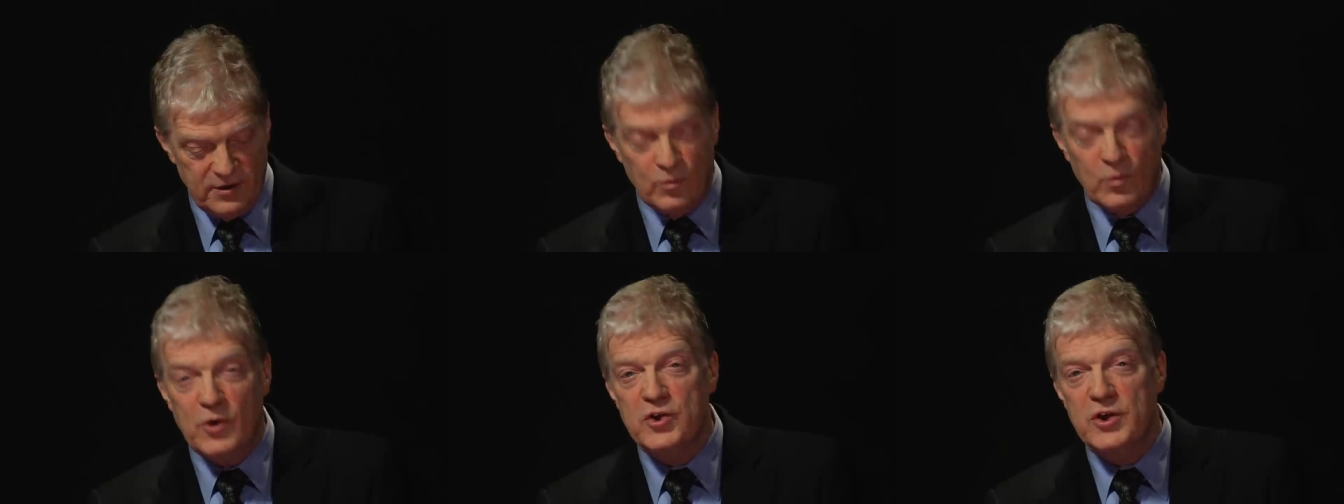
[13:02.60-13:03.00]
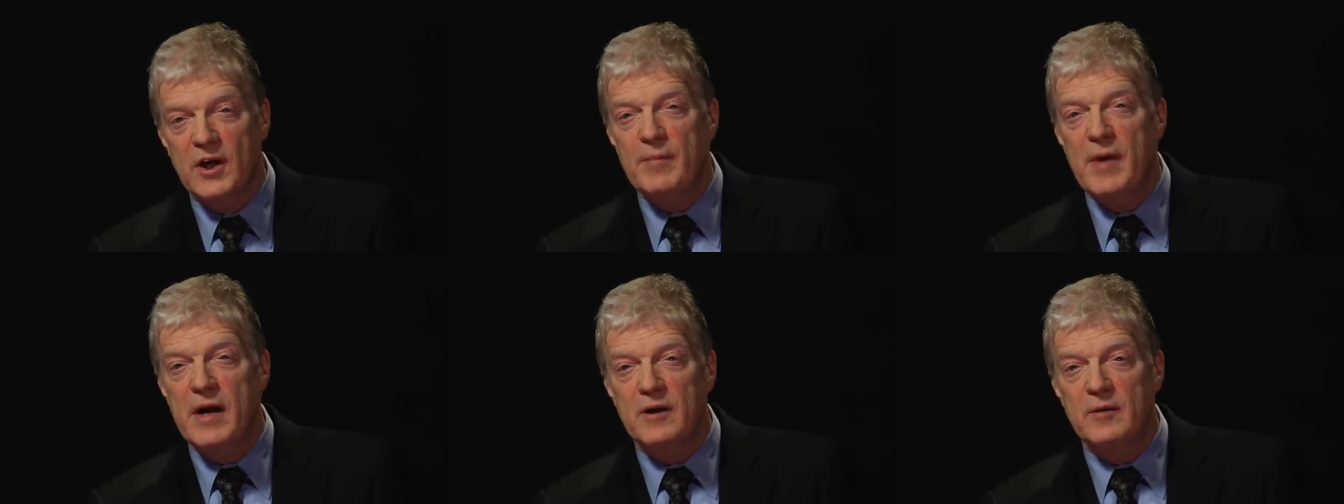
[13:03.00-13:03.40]
watching
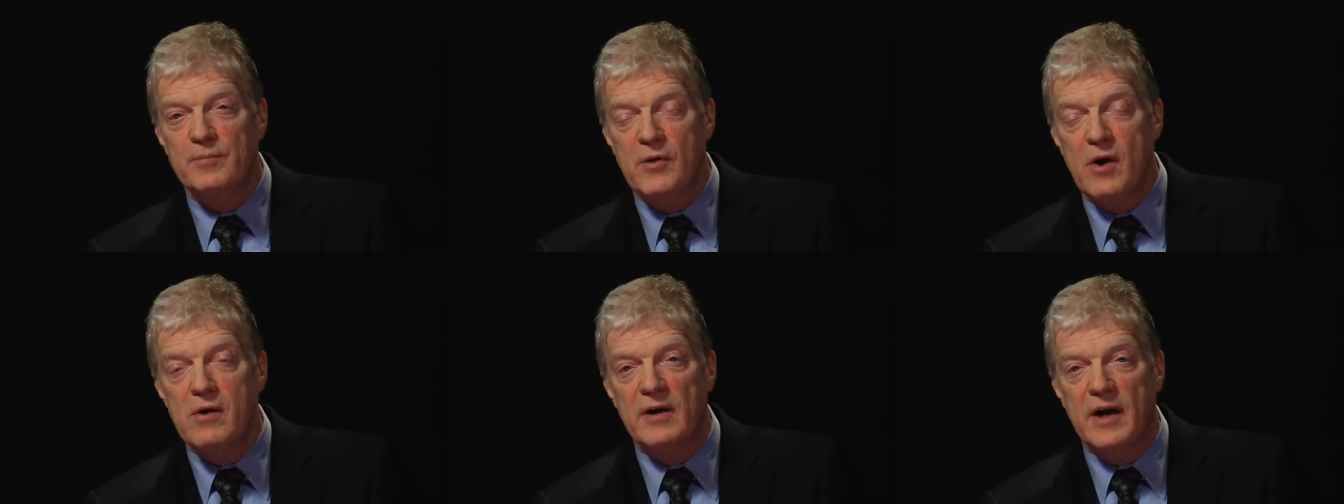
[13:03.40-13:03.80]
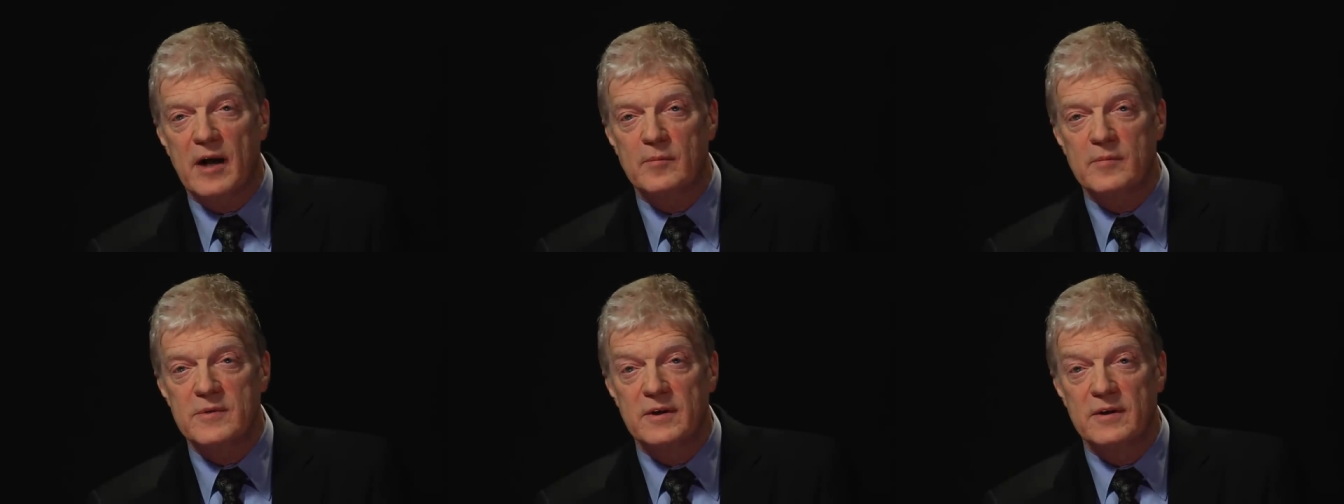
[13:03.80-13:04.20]
American
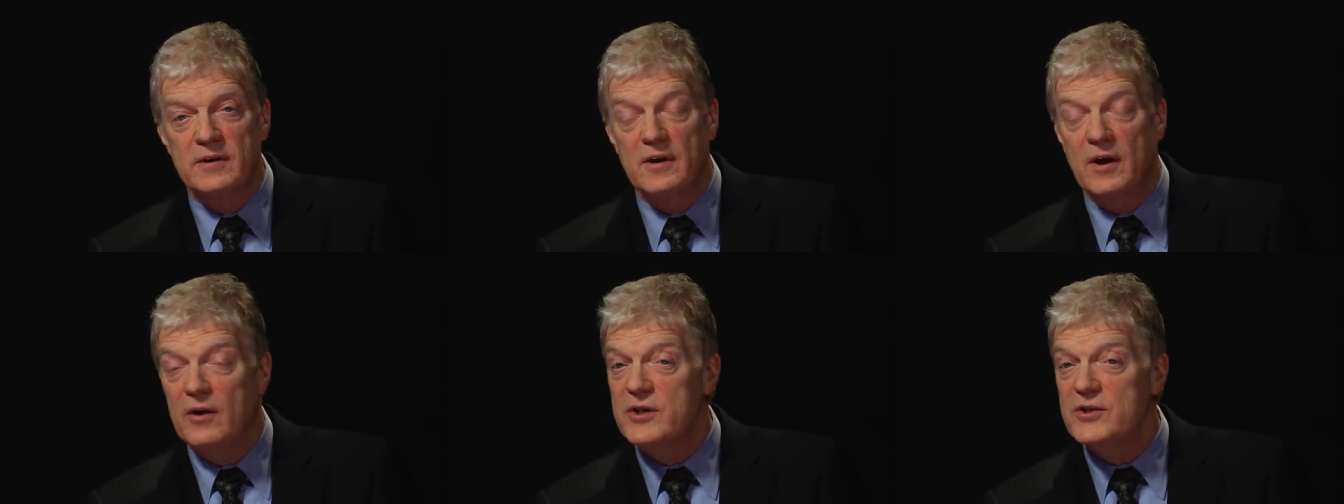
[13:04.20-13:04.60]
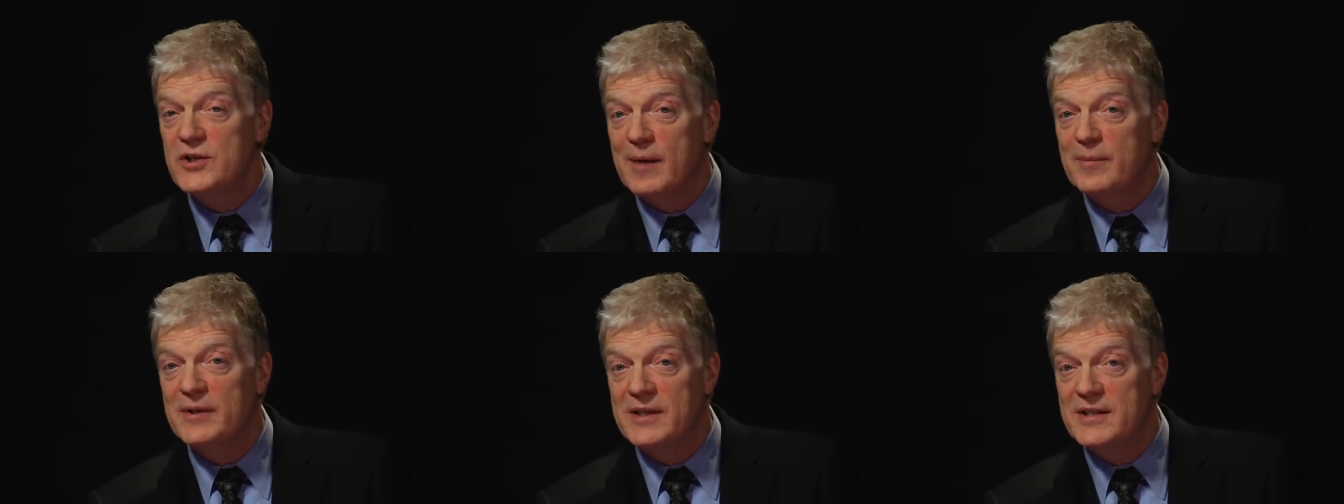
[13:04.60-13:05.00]
programs on a
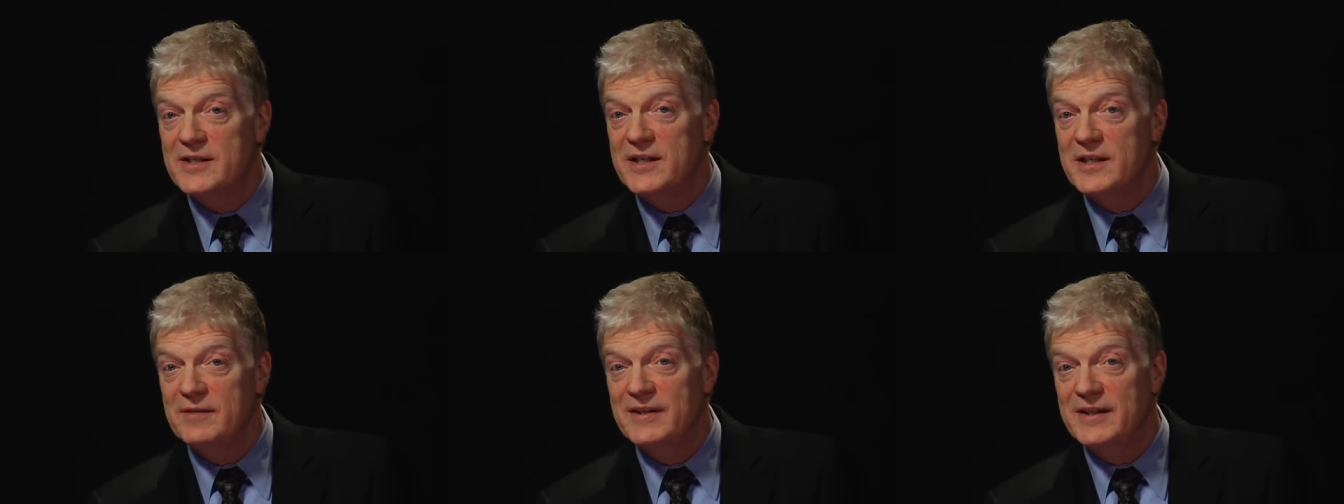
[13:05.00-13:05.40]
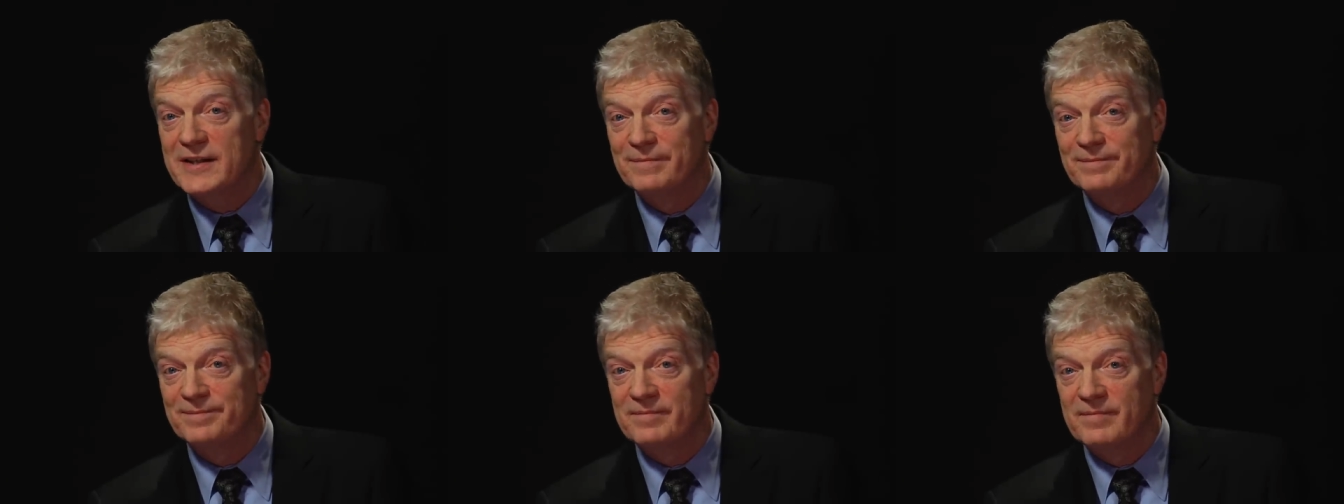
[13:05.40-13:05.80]
Japanese TV.